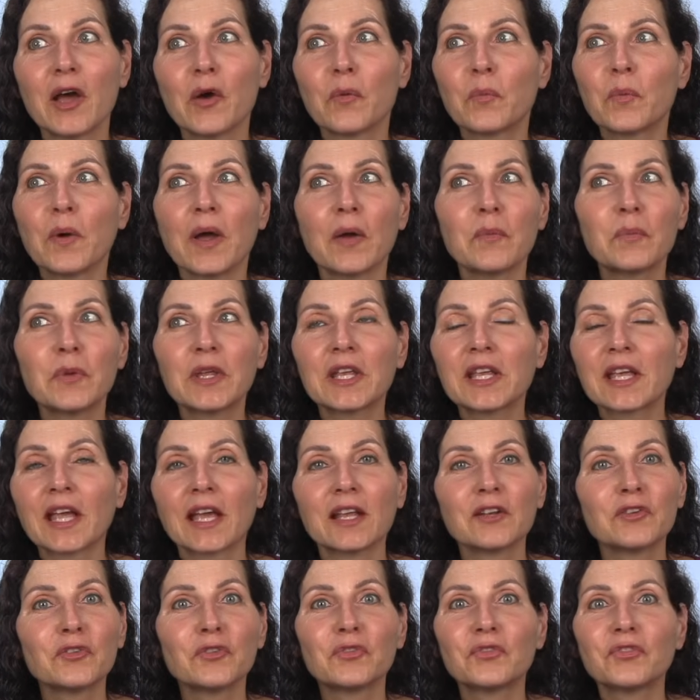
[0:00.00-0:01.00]
where we
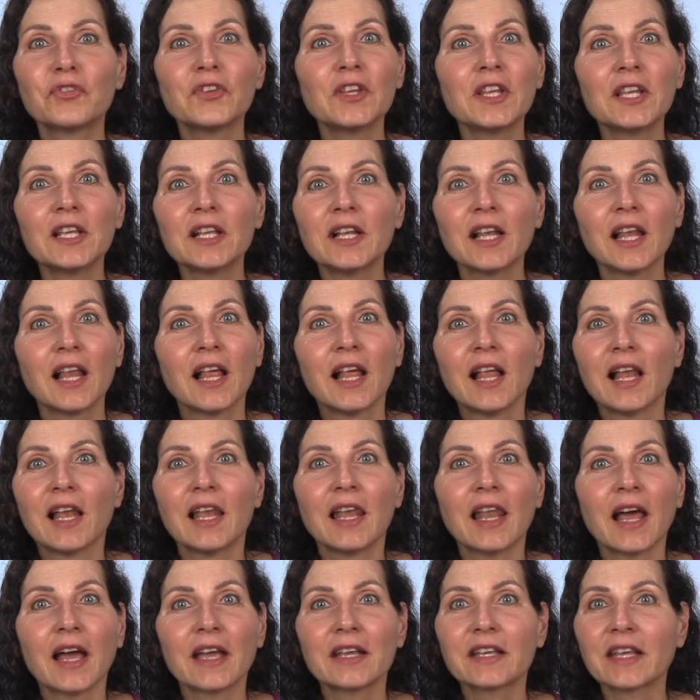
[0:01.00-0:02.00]
can feel
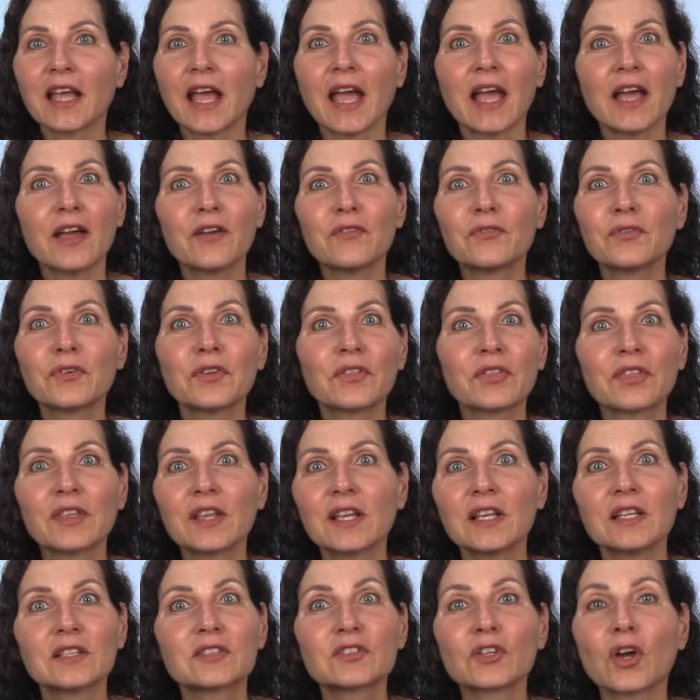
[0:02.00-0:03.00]
like
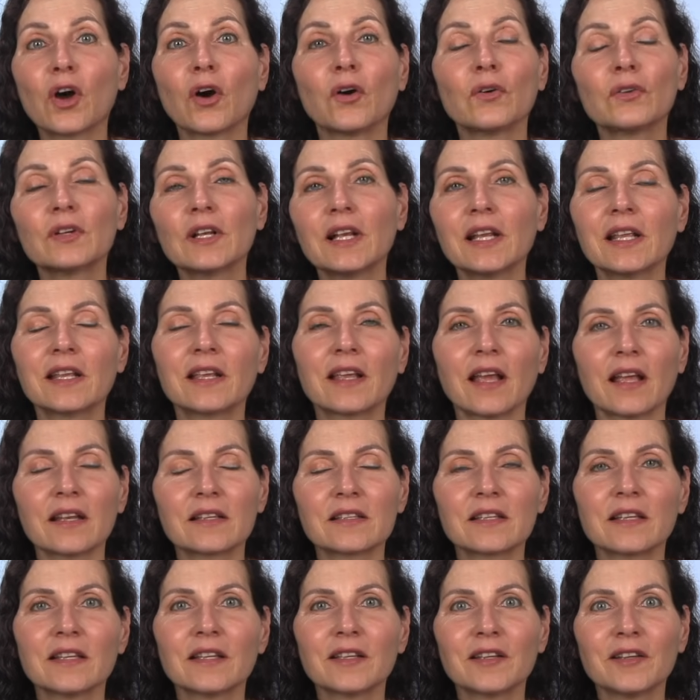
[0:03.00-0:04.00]
everything is only
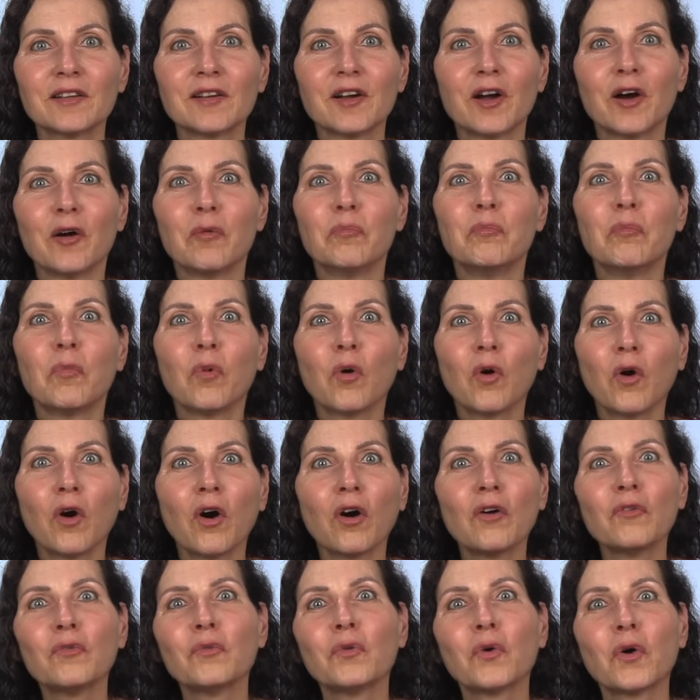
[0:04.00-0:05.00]
getting
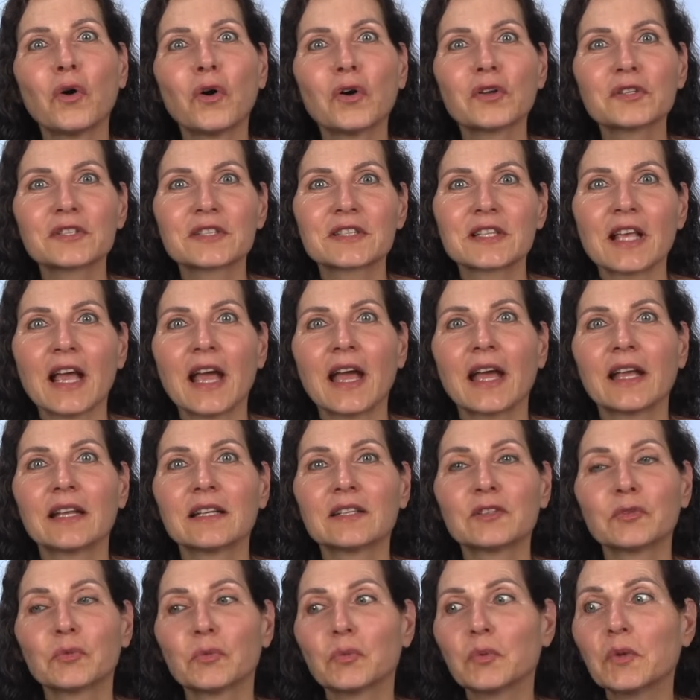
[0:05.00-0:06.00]
more worse
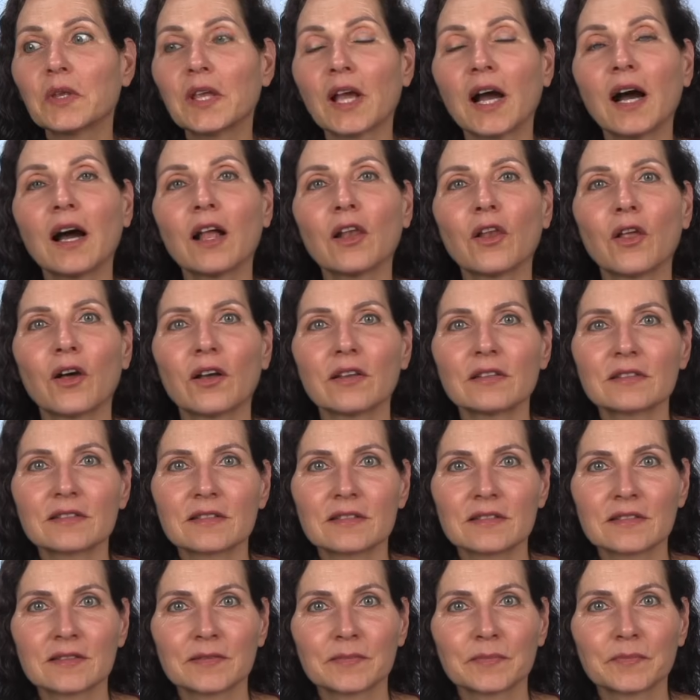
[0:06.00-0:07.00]
and we are
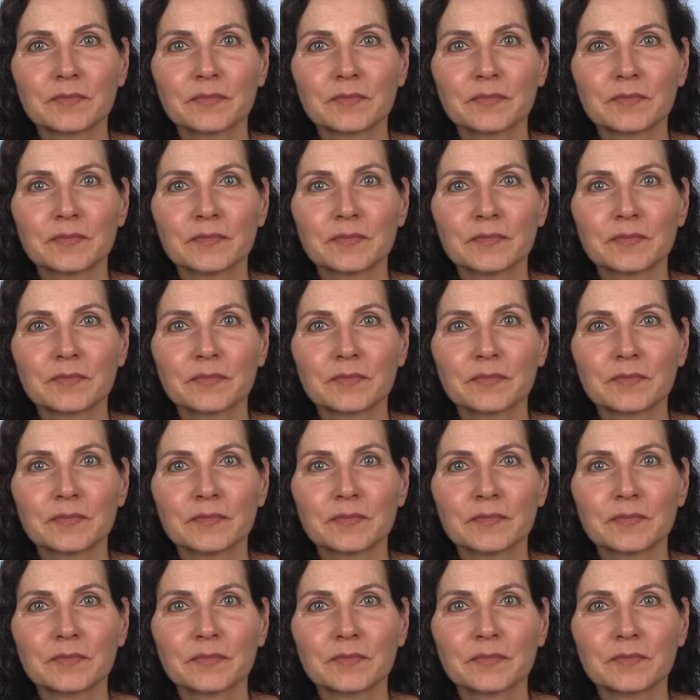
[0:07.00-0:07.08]
lost.